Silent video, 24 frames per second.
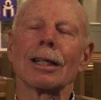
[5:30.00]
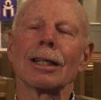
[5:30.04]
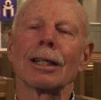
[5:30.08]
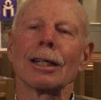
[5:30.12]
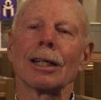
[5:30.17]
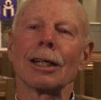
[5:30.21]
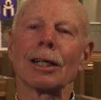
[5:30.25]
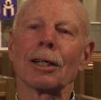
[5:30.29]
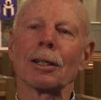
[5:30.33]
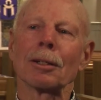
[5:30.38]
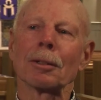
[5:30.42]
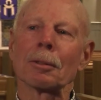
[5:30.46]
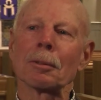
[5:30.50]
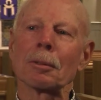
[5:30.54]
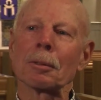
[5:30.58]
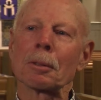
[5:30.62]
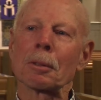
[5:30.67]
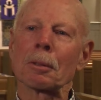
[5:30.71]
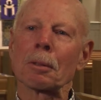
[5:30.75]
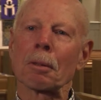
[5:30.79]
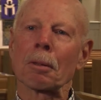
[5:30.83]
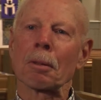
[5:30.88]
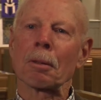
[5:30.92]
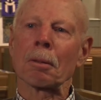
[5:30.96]

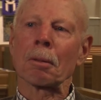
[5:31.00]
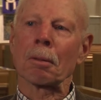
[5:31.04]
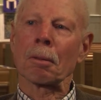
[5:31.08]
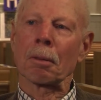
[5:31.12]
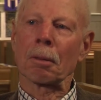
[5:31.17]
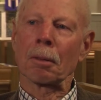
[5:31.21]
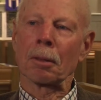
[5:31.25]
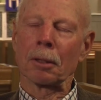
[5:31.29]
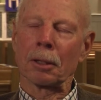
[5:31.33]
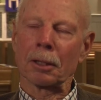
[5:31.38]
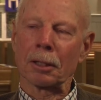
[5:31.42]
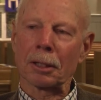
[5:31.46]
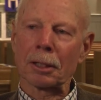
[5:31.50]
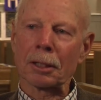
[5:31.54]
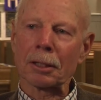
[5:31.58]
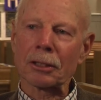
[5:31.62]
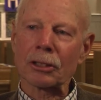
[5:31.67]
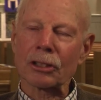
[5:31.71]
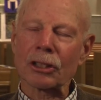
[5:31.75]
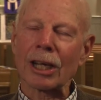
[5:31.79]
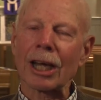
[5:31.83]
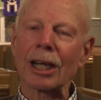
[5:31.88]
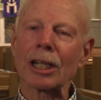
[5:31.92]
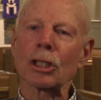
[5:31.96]
the
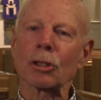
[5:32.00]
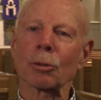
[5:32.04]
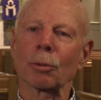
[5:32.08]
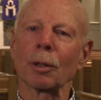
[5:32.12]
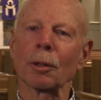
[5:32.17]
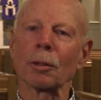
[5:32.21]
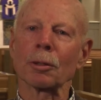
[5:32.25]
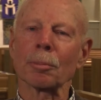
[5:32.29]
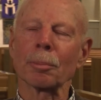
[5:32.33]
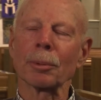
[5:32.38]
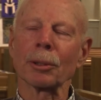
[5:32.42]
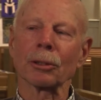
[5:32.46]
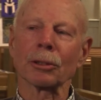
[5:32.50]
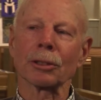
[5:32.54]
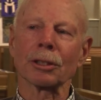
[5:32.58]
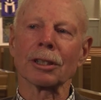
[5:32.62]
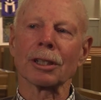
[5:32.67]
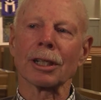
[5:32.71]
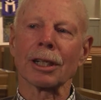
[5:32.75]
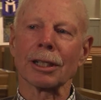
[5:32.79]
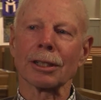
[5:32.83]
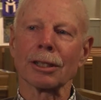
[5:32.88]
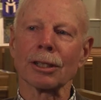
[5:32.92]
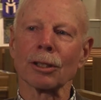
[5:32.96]
sanctuary was built
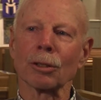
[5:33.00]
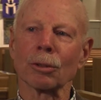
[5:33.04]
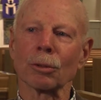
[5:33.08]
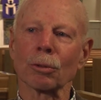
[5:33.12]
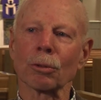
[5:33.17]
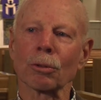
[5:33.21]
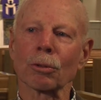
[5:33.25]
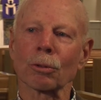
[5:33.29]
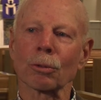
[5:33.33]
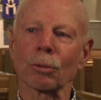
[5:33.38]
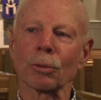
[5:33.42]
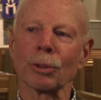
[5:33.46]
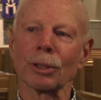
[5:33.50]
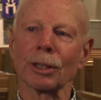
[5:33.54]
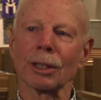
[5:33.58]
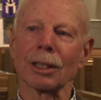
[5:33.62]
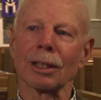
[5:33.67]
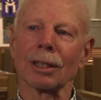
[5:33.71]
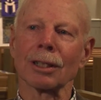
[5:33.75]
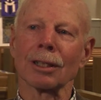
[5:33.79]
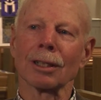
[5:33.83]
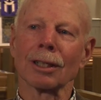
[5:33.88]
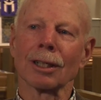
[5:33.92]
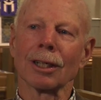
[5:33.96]
in
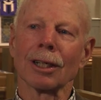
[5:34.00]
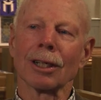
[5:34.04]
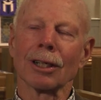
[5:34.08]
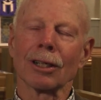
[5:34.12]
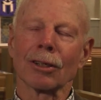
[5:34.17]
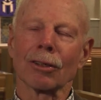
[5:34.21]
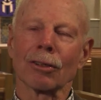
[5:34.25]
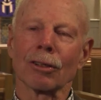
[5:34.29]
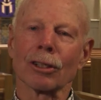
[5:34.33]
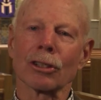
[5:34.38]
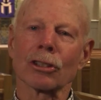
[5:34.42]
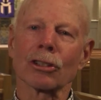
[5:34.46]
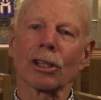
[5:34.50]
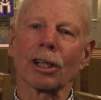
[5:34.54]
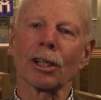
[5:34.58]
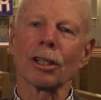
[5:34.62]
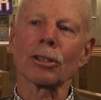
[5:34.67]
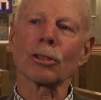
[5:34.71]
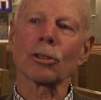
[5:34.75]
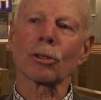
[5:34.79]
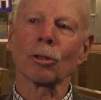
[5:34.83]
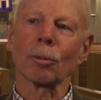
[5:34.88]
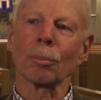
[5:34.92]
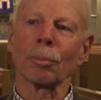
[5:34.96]
1903. The
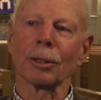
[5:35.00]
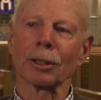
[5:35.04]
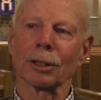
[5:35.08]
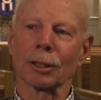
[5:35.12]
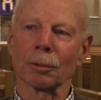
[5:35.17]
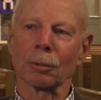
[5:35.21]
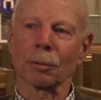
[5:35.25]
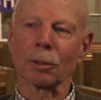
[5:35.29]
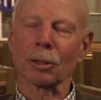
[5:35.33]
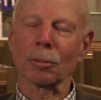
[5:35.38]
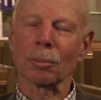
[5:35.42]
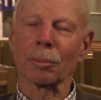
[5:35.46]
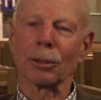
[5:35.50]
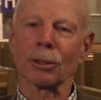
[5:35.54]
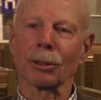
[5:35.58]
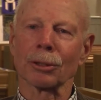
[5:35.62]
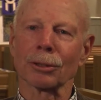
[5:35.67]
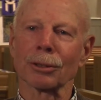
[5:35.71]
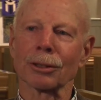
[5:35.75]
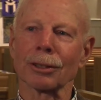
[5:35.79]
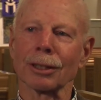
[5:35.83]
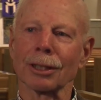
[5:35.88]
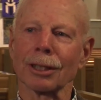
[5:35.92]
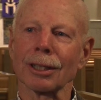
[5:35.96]
Sunday school building was
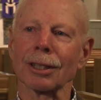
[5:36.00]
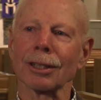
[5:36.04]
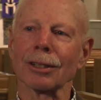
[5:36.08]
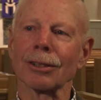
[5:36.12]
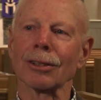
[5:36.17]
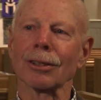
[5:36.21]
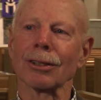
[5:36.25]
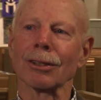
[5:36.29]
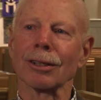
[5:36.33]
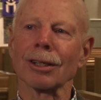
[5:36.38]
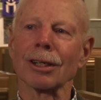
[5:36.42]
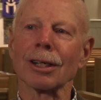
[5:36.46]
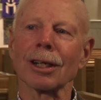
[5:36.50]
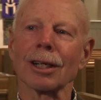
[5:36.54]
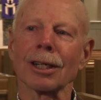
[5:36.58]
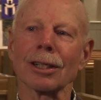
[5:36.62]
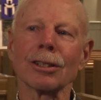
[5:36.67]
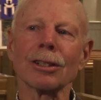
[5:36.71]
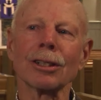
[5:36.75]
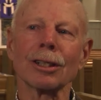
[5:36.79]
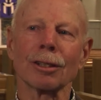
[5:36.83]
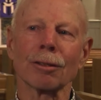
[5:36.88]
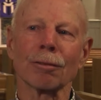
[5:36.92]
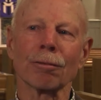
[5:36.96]
built in the
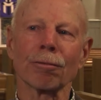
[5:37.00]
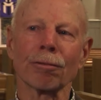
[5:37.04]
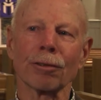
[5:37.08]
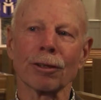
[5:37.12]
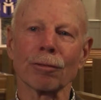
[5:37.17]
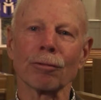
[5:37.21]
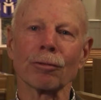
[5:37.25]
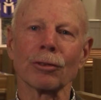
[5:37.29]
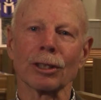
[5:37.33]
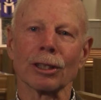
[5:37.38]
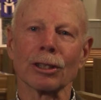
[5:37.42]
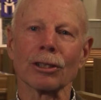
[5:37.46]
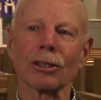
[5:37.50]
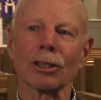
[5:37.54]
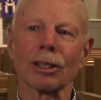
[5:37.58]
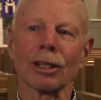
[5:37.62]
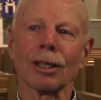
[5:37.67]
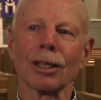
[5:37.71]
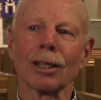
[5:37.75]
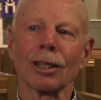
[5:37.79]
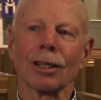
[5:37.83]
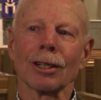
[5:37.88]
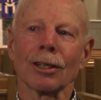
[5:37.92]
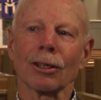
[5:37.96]
1950s.
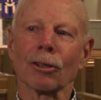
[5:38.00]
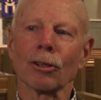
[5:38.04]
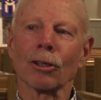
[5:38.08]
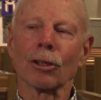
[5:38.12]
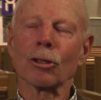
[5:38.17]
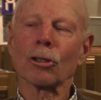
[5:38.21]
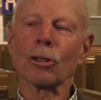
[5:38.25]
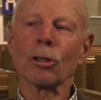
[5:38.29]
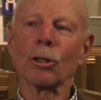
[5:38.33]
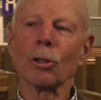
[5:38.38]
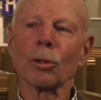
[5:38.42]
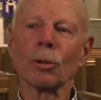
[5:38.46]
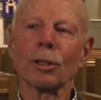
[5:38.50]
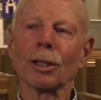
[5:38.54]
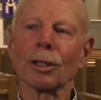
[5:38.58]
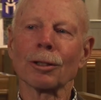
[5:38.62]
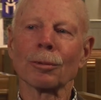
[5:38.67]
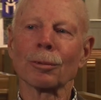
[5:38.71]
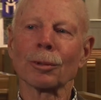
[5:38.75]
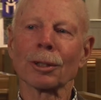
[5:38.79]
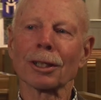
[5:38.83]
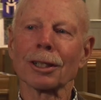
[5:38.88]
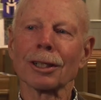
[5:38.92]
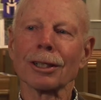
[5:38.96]
The two
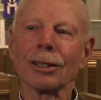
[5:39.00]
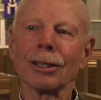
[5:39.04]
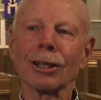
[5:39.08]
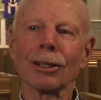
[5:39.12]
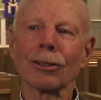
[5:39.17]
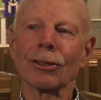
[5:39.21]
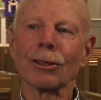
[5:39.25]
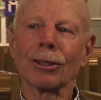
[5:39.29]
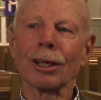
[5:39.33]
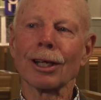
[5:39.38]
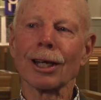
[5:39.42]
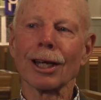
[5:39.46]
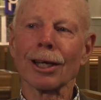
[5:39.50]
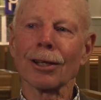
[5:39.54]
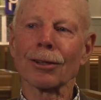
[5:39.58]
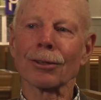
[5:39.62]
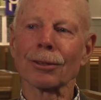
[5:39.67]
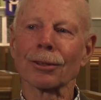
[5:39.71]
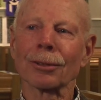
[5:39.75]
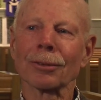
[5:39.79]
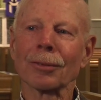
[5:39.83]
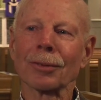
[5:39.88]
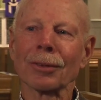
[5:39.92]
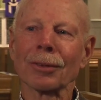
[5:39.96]
didn't really knit together.